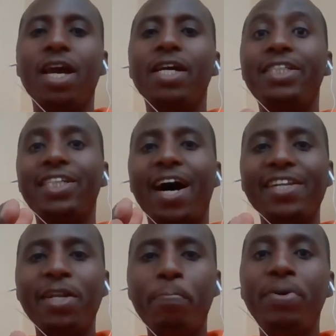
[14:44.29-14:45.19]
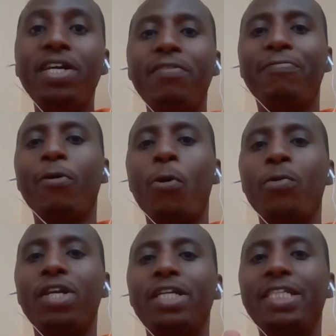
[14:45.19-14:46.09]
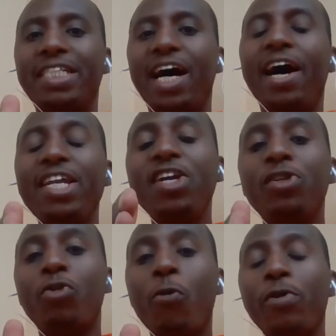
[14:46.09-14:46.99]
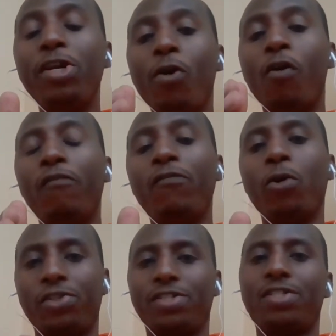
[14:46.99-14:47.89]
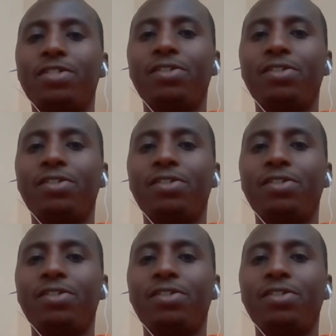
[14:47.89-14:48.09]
shall the big following turn into real votes?